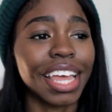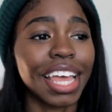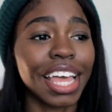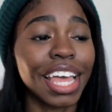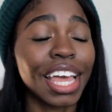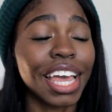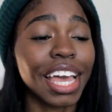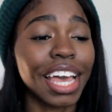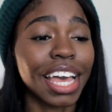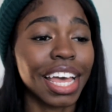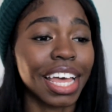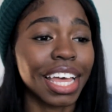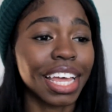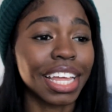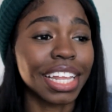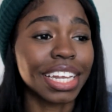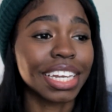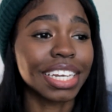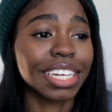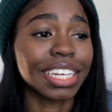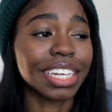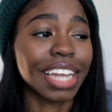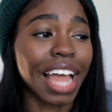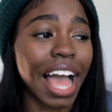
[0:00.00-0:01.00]

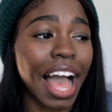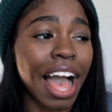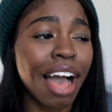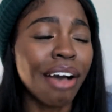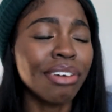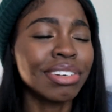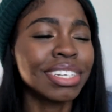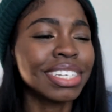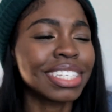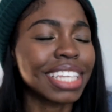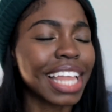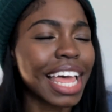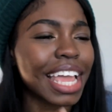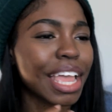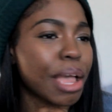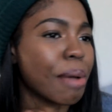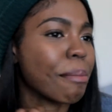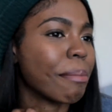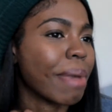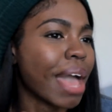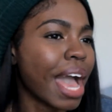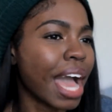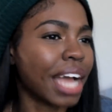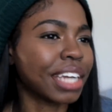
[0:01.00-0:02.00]
And I was just like
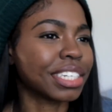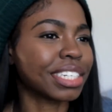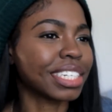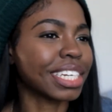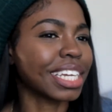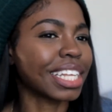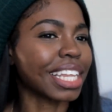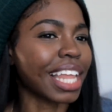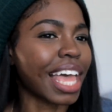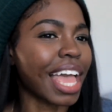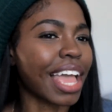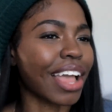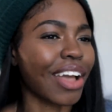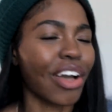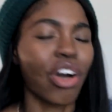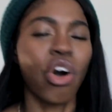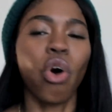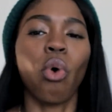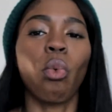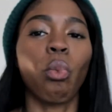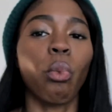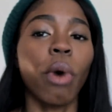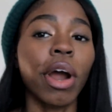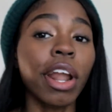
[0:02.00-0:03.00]
imagining like,
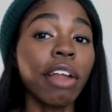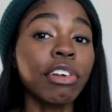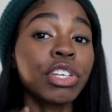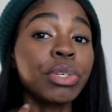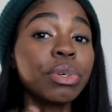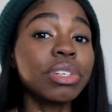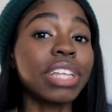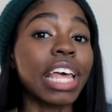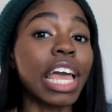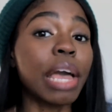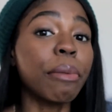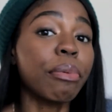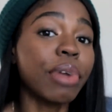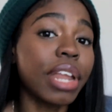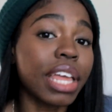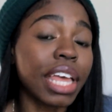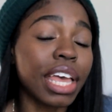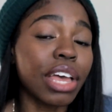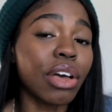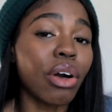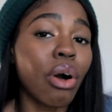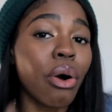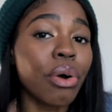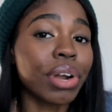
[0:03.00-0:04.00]
what if she was able to
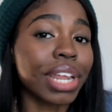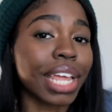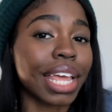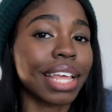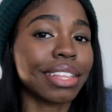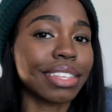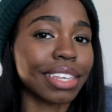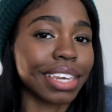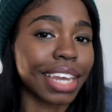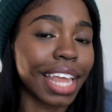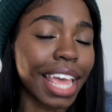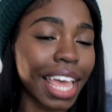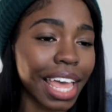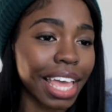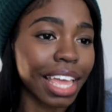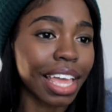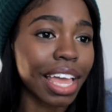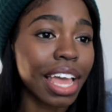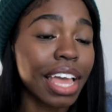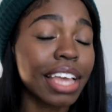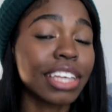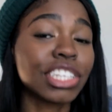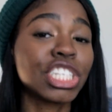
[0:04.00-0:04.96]
get hold of his neck?